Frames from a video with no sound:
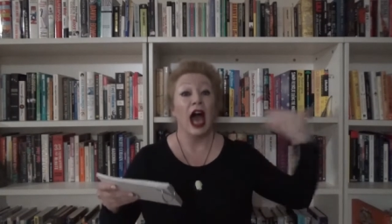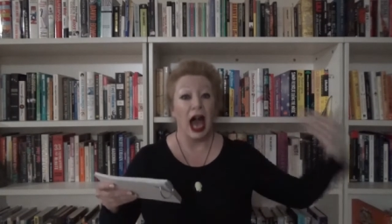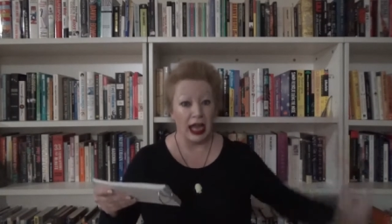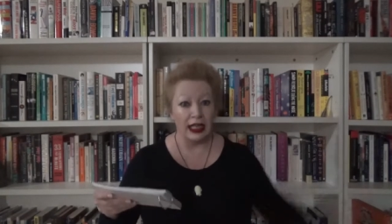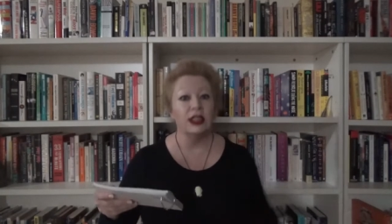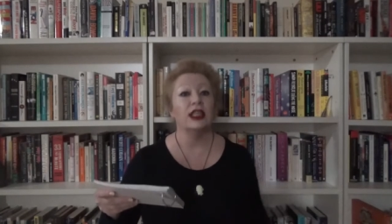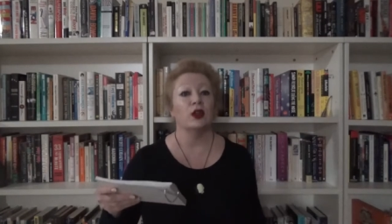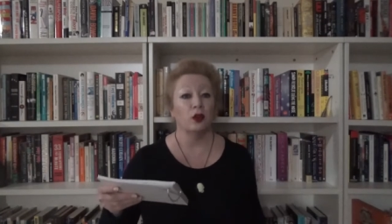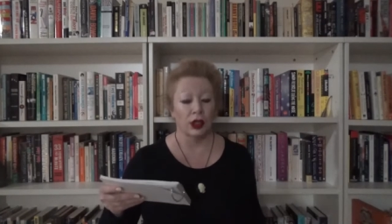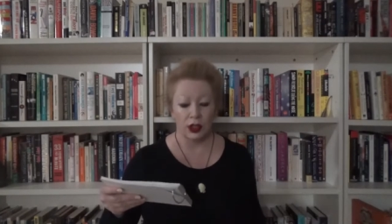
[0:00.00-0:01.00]

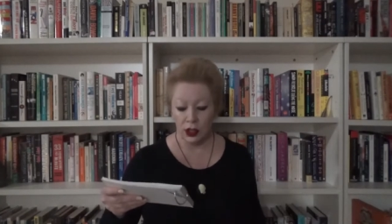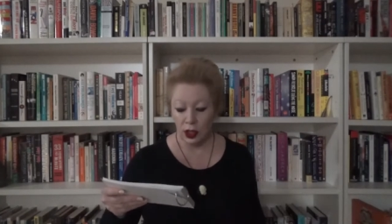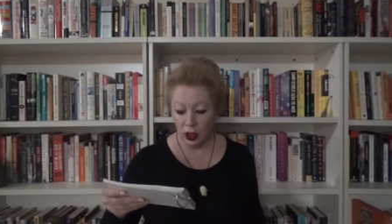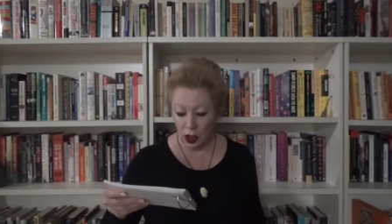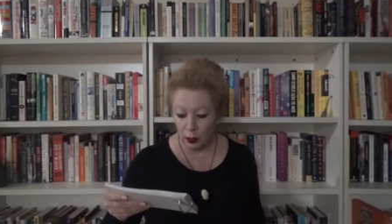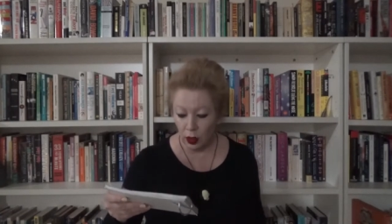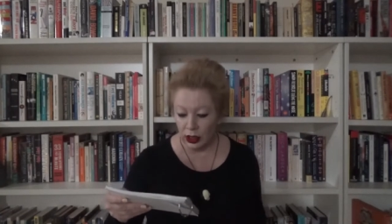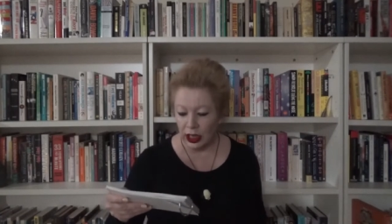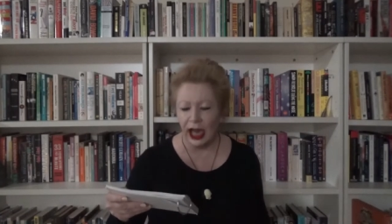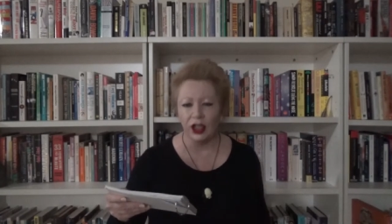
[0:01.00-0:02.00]
asynchronous
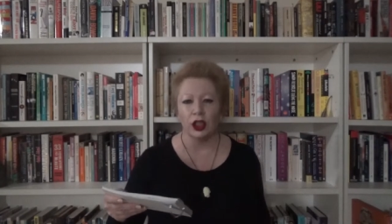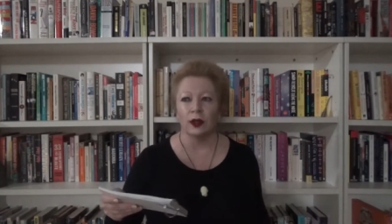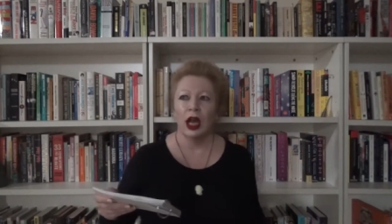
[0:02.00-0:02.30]
communication.